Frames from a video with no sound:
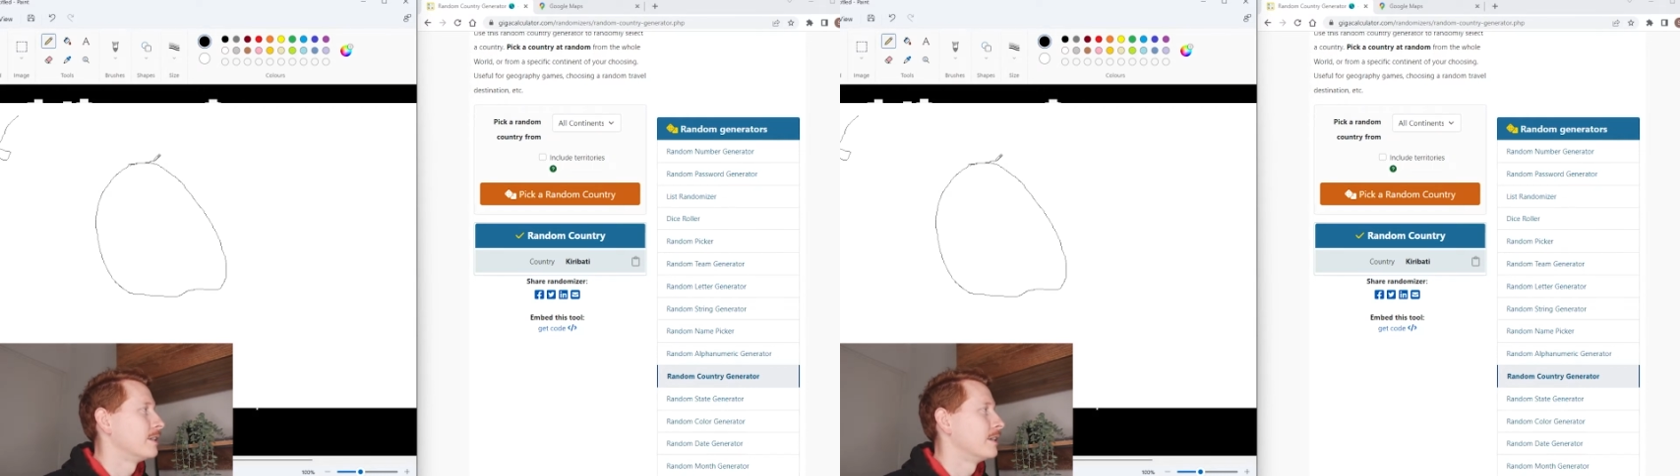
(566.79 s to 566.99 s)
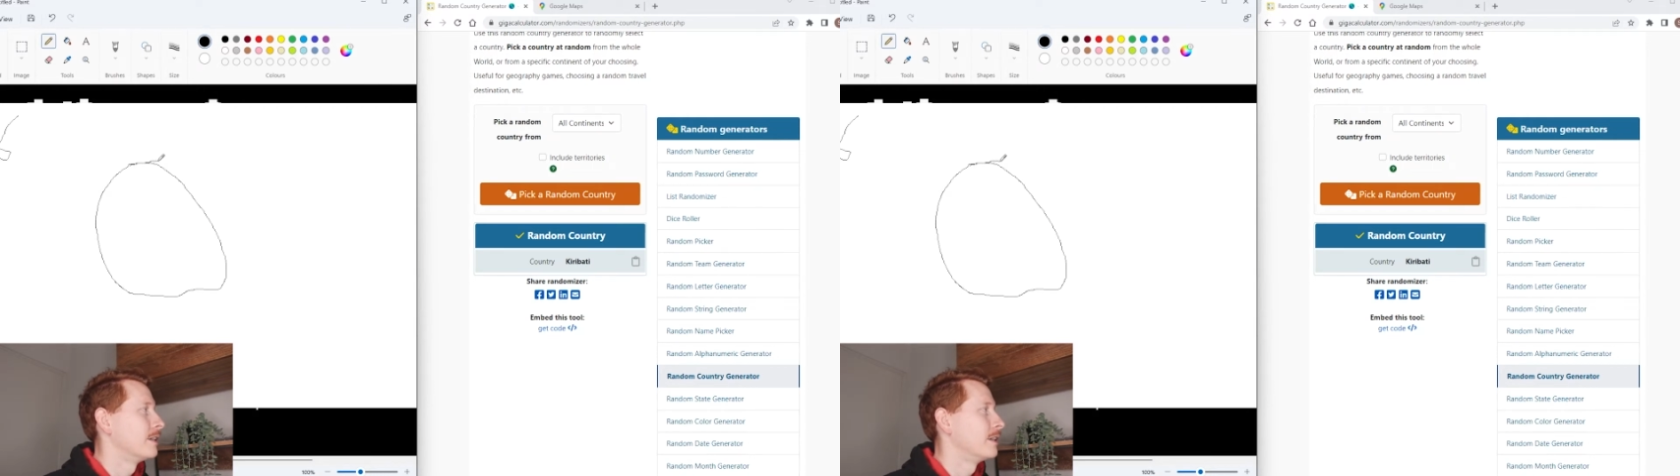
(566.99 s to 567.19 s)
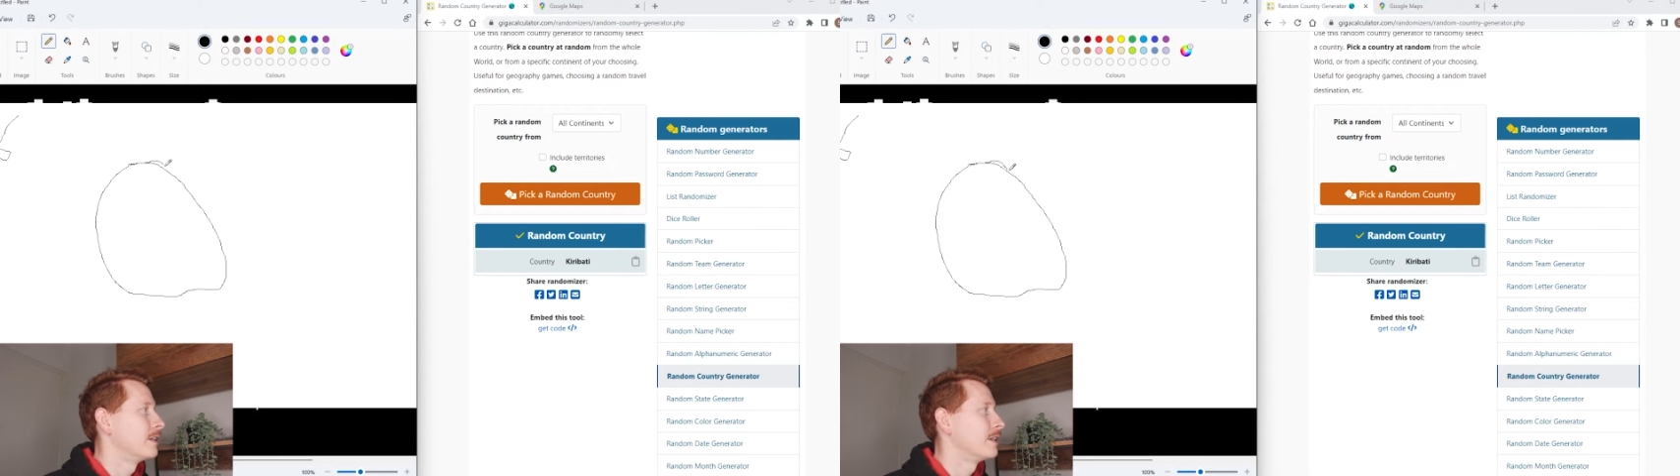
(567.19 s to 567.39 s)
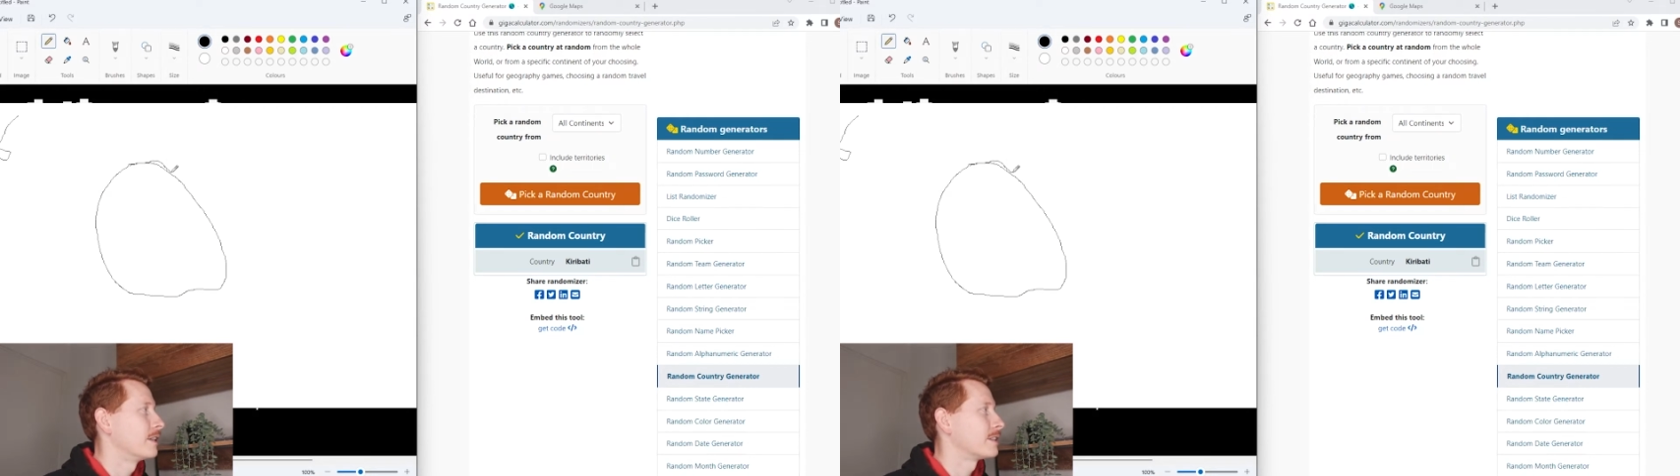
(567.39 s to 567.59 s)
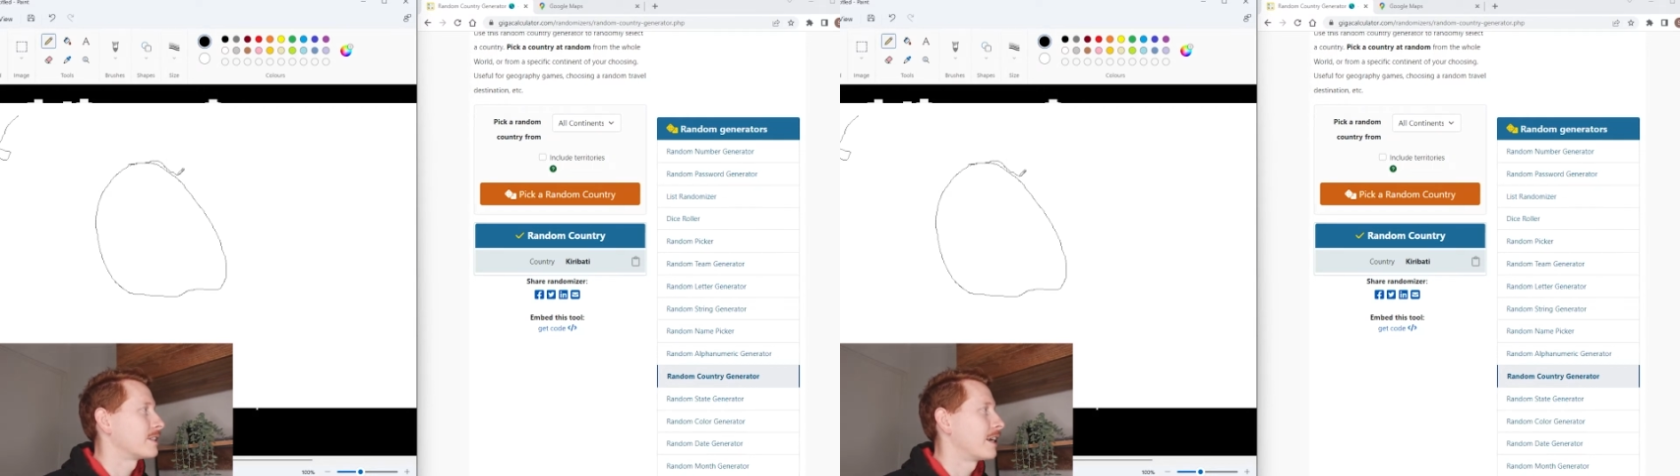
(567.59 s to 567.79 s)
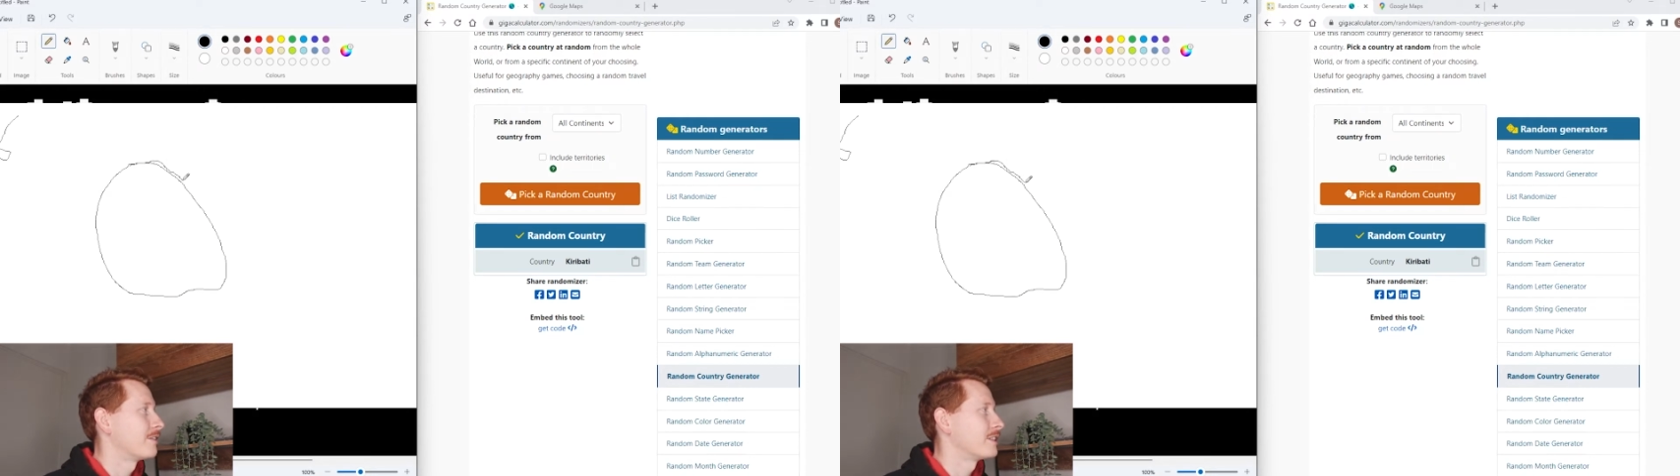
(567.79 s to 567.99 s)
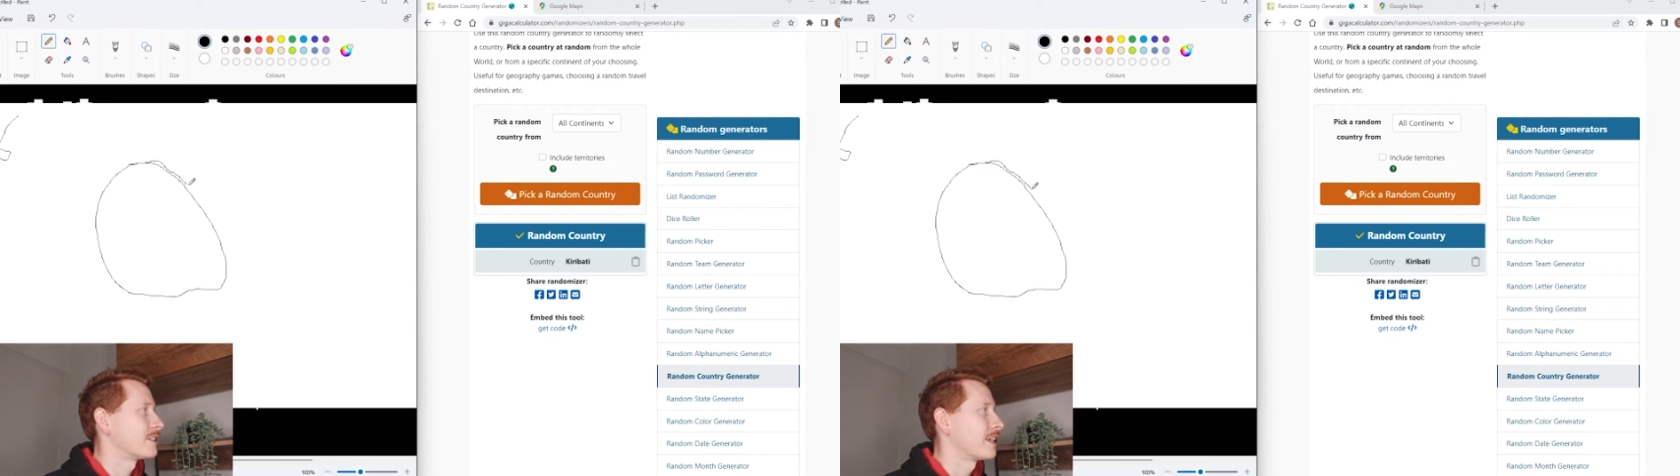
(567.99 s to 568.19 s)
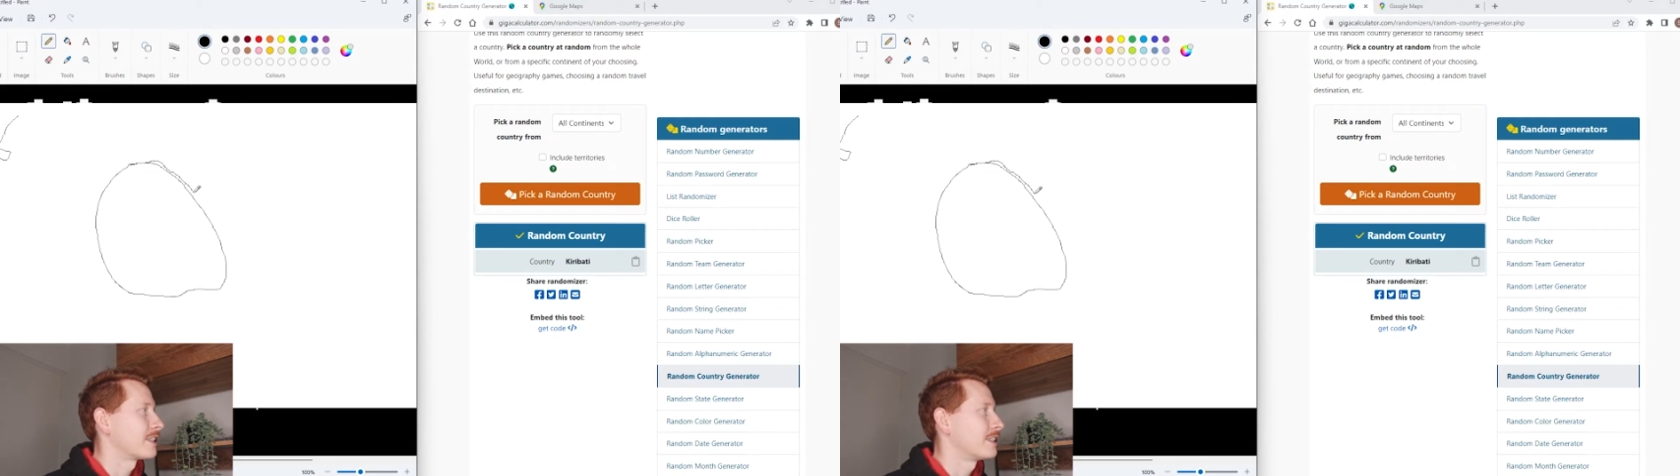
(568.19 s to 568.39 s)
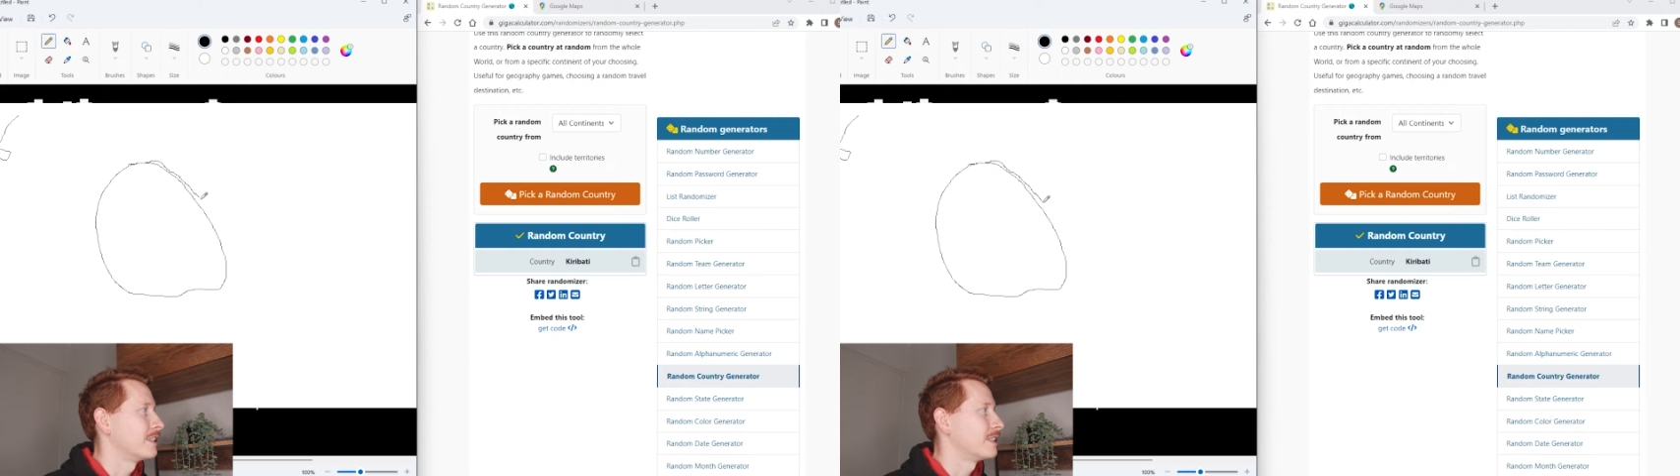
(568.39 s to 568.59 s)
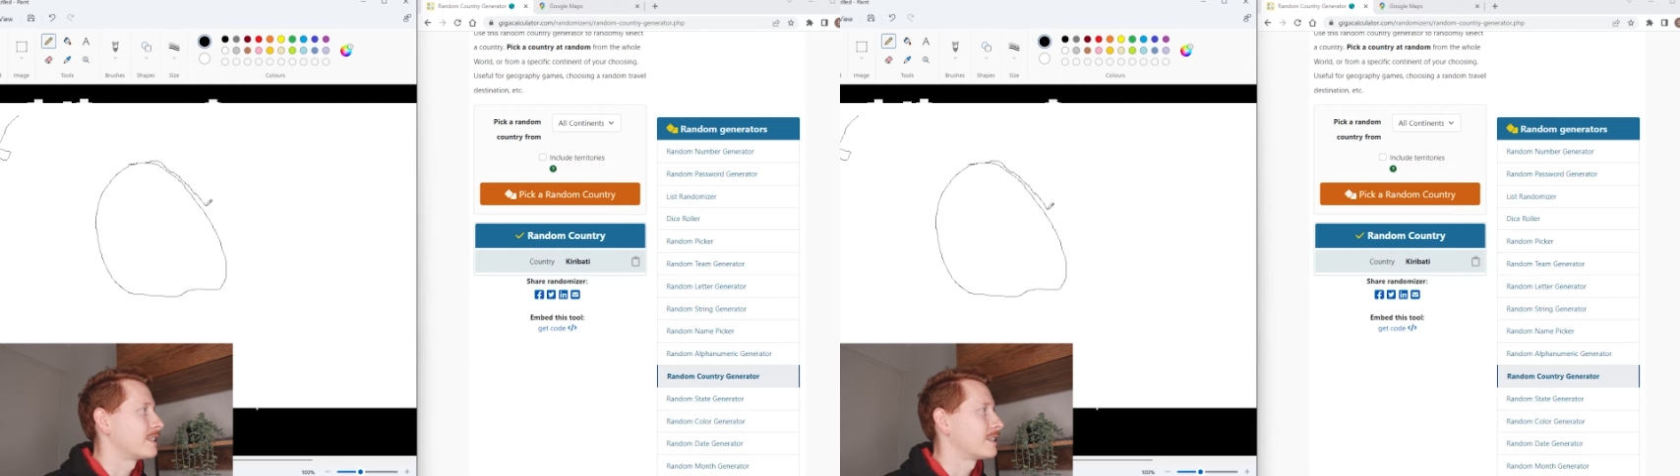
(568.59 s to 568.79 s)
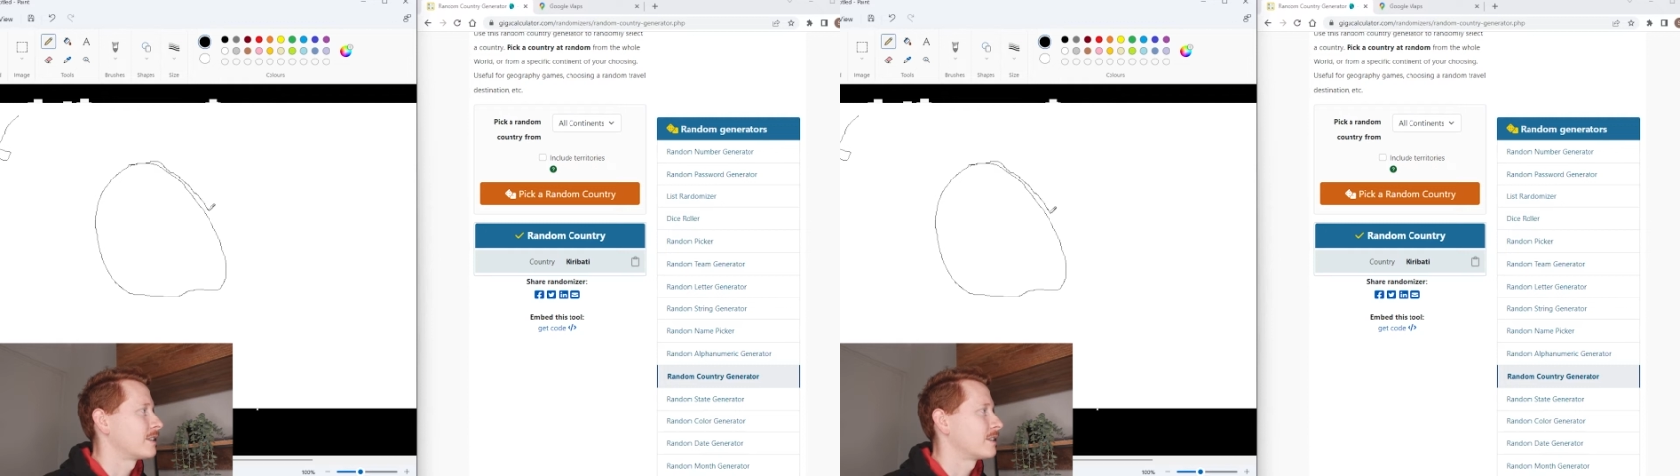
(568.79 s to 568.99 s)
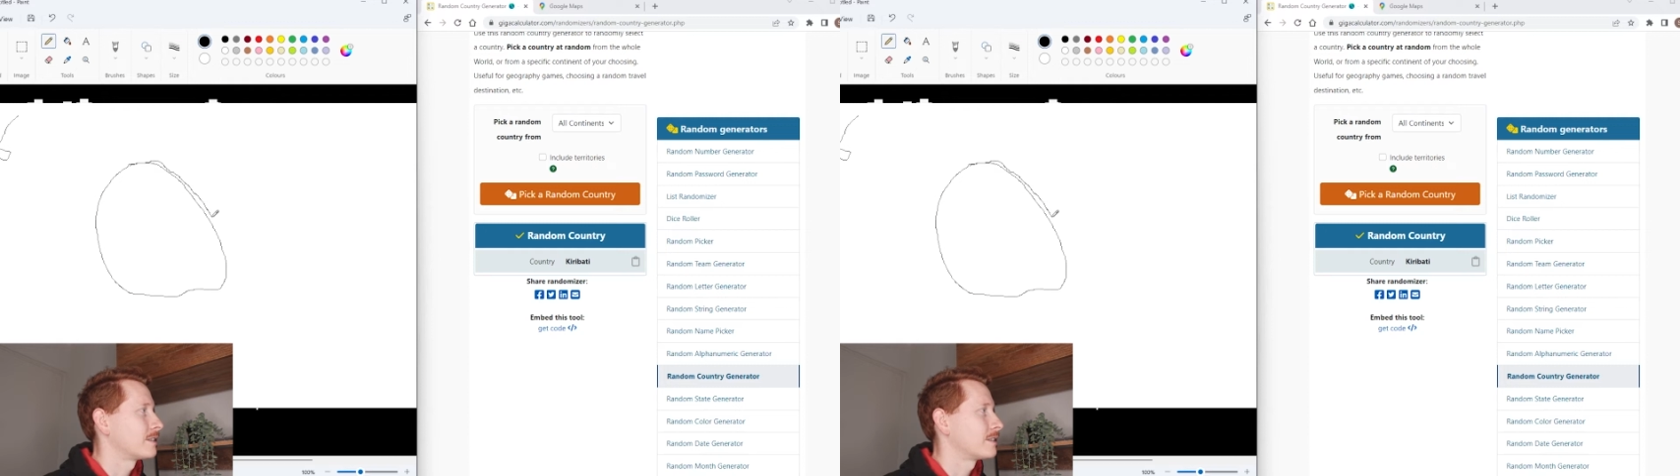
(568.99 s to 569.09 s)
and then the other side of it's like this.